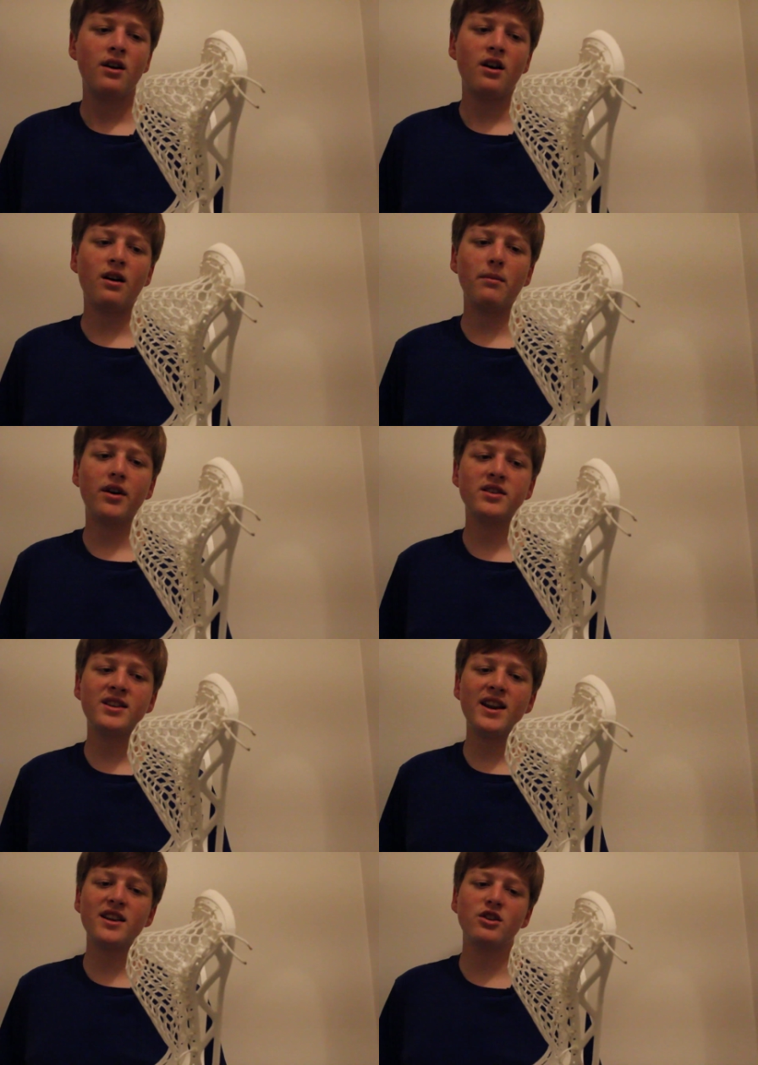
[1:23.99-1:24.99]
Um, because
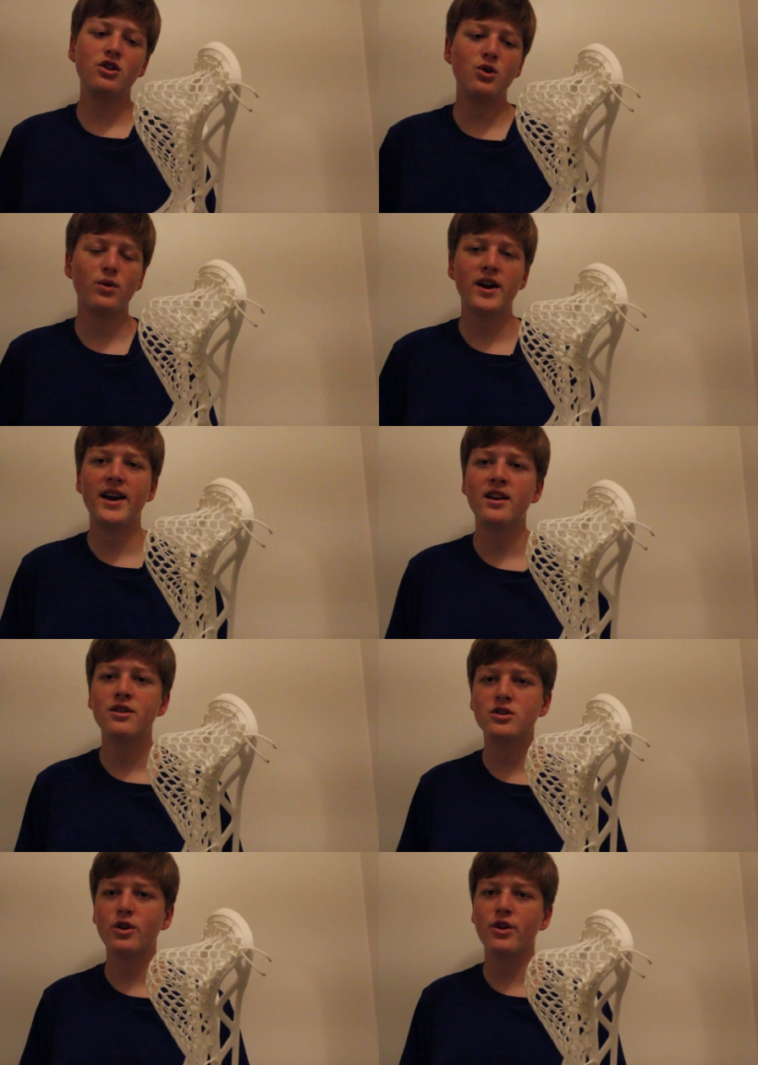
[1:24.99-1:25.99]
it is a newer
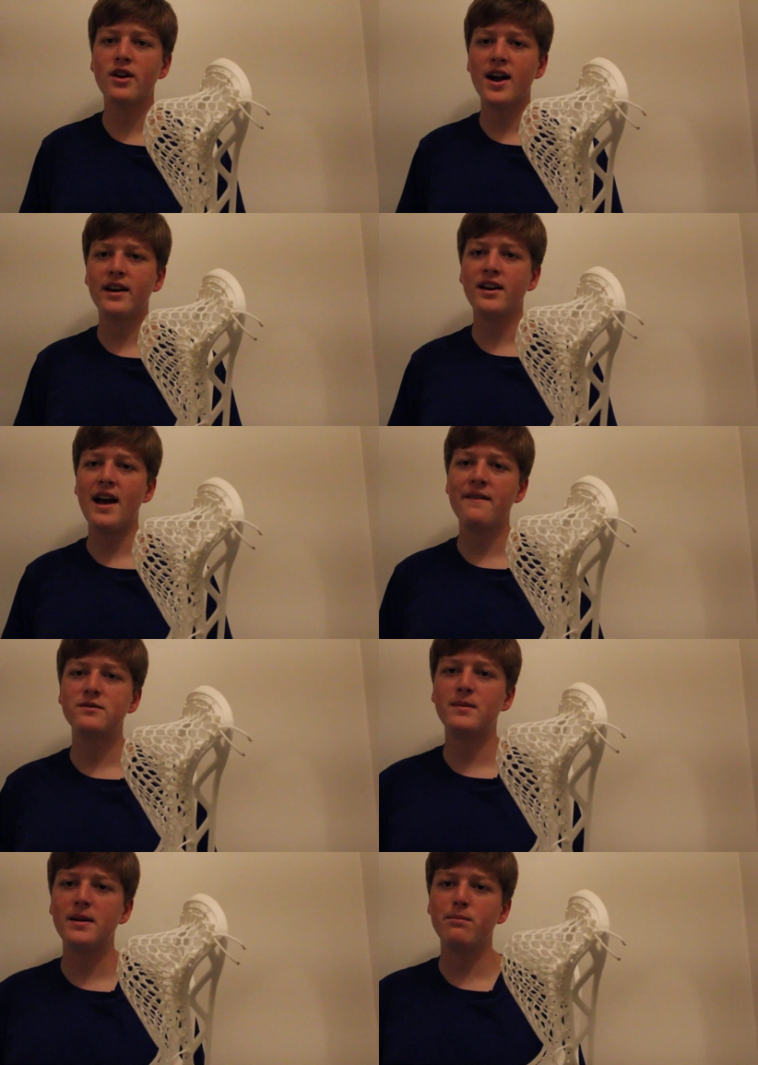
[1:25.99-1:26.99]
head, so you're not going to have
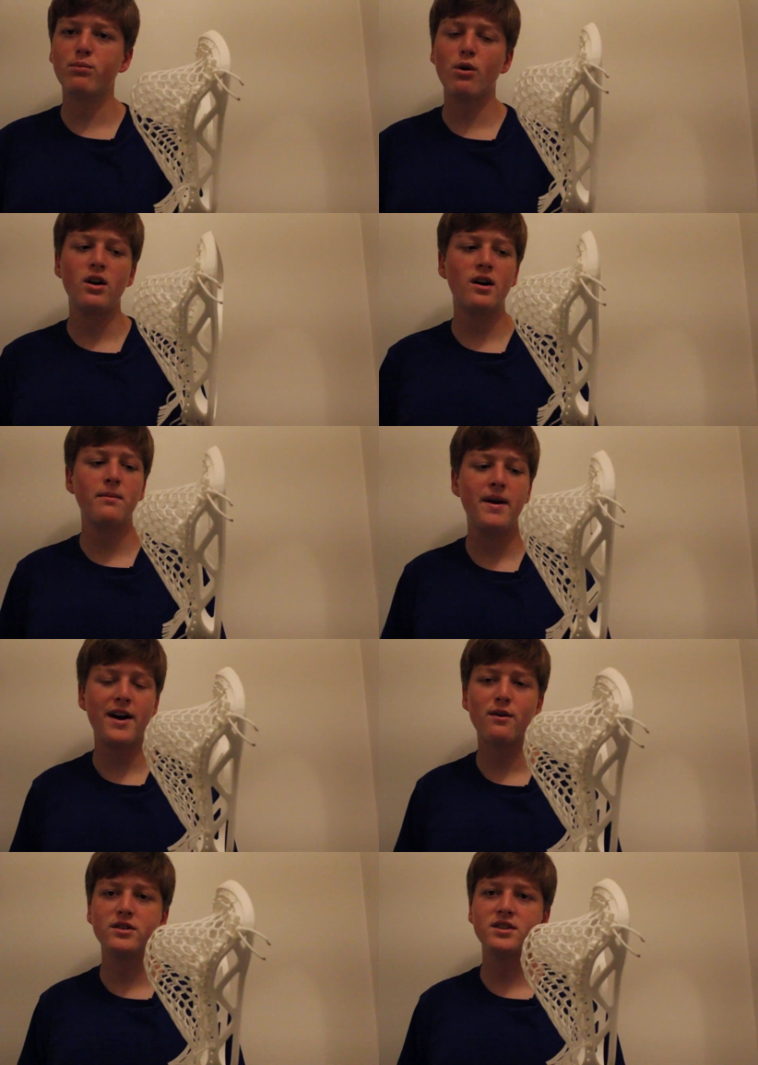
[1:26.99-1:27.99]
as many uh,
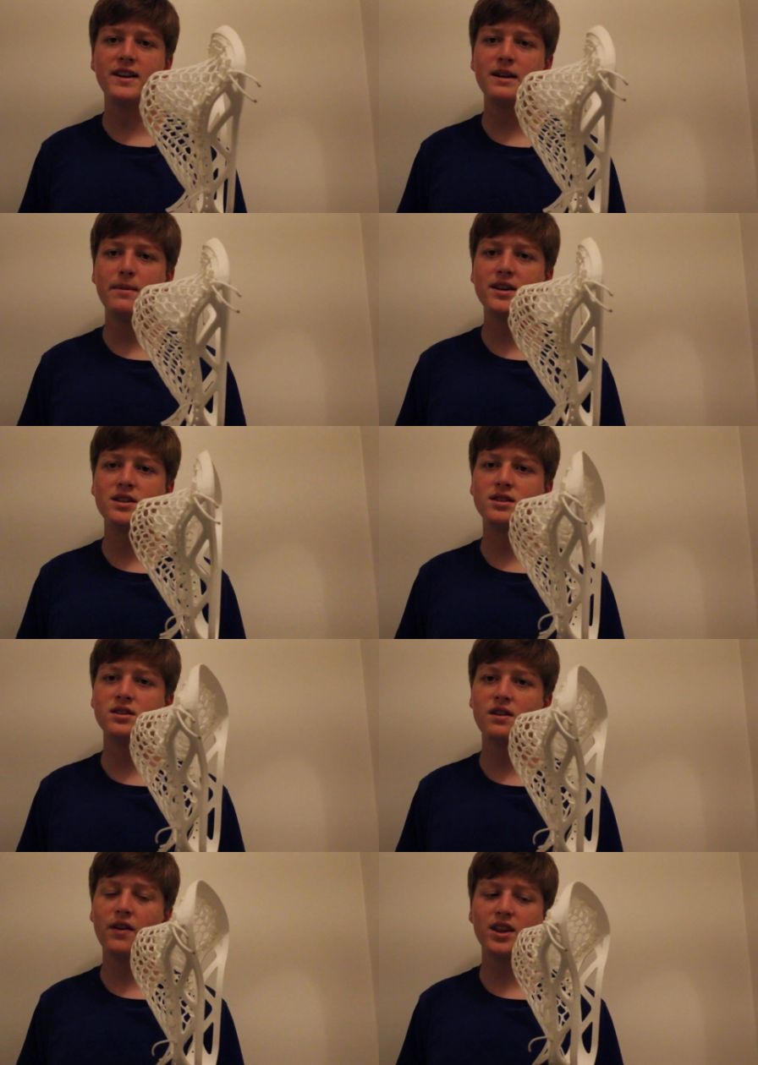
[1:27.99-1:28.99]
patterns and databases and
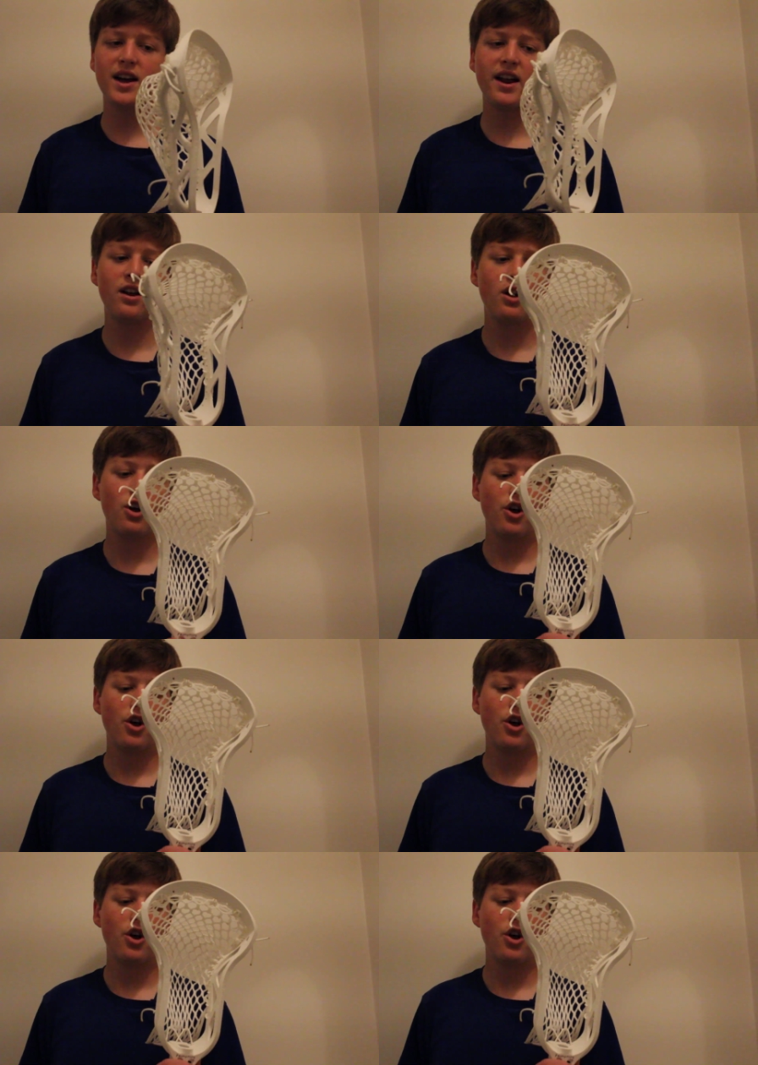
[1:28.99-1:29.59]
stuff like that.